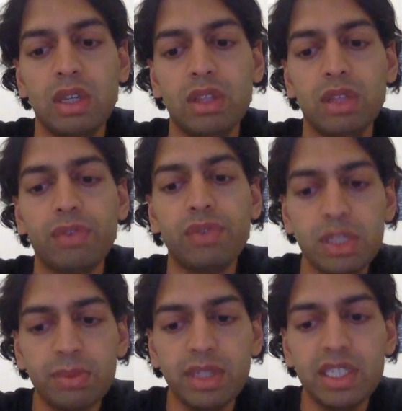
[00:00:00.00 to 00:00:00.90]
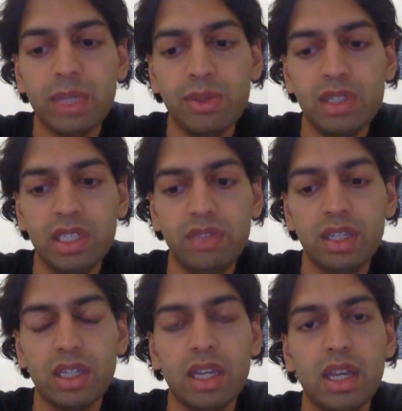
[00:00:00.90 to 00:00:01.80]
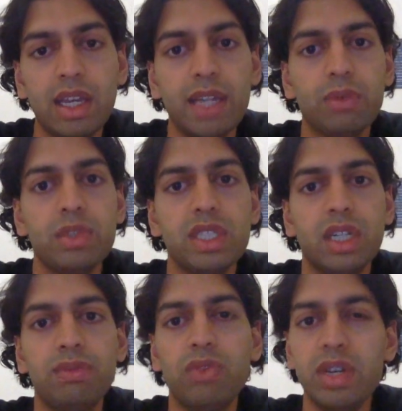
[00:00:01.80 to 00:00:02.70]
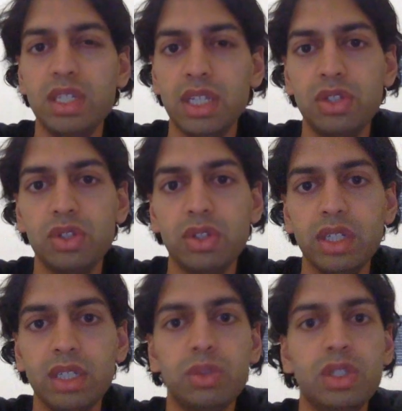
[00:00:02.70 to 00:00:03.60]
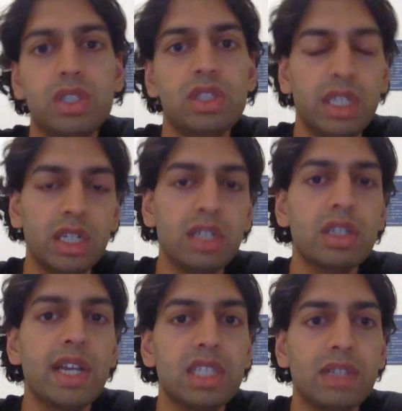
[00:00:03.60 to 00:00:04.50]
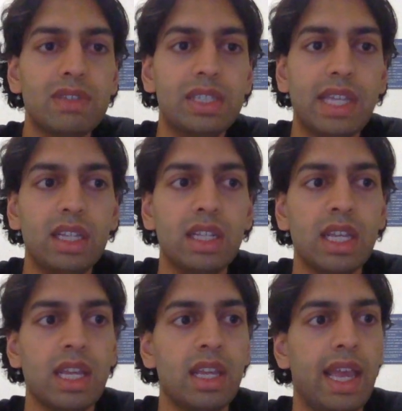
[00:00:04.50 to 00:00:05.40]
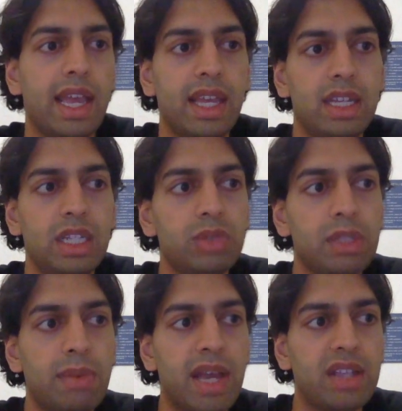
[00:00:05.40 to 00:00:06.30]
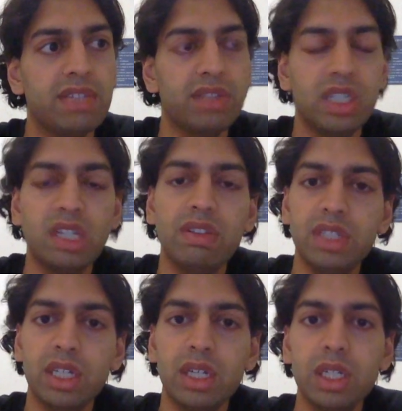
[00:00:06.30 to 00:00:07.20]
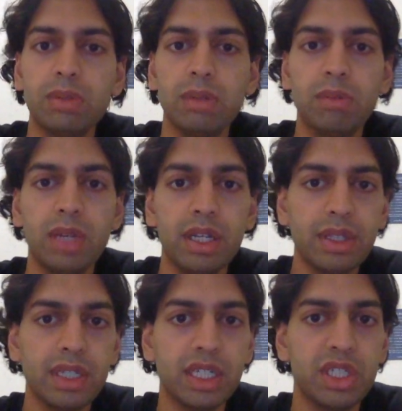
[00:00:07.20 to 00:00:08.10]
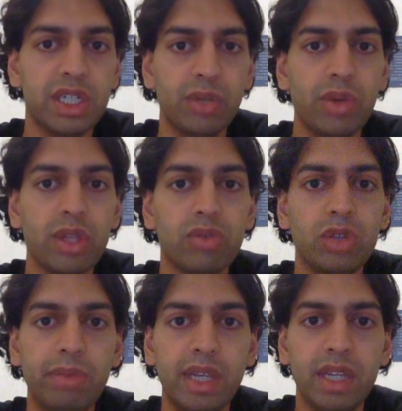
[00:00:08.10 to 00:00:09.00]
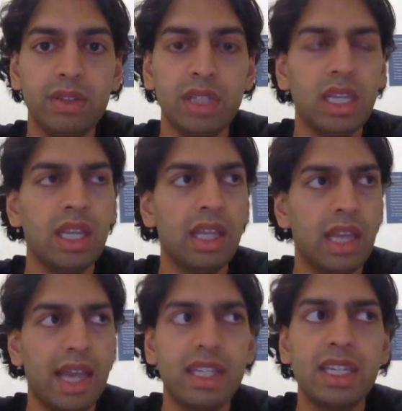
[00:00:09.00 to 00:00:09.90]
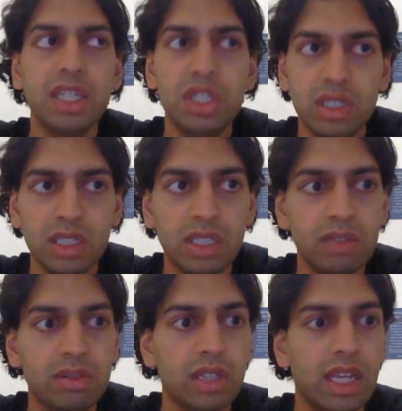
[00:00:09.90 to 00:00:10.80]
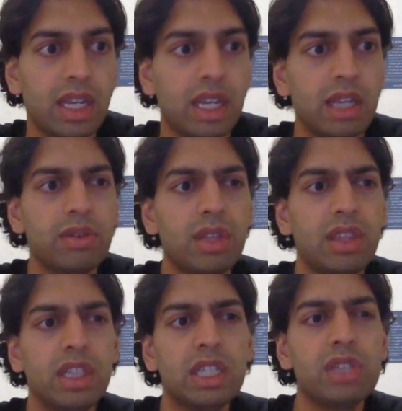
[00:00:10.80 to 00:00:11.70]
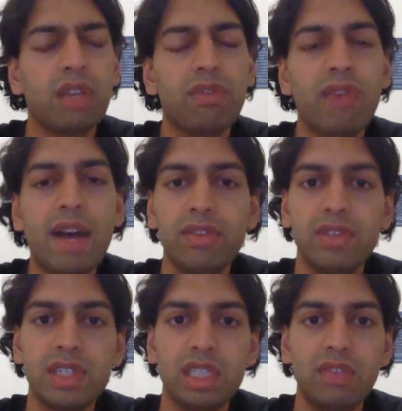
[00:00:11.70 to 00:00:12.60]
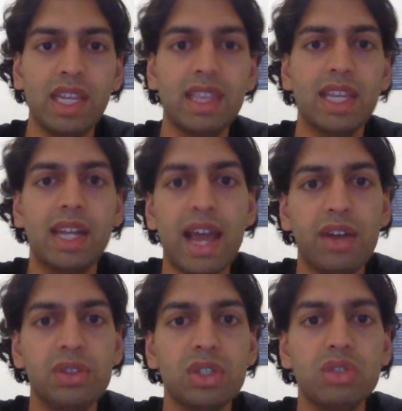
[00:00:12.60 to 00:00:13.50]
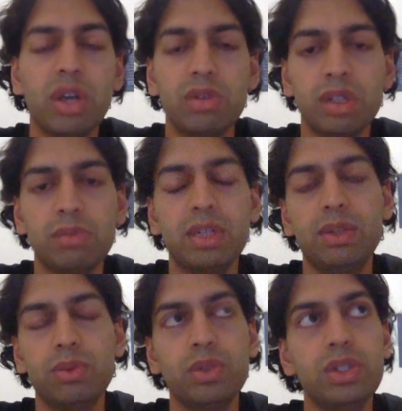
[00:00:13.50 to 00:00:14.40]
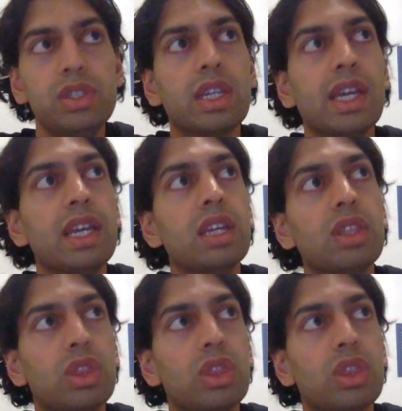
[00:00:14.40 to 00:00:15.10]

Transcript: The first place I was living at was on Fuente Street, which is near SF State, and it was about $750 per month, and I shared it with a roommate, had a kitchen. I think there was like 5 of us living in that house in total, but it was like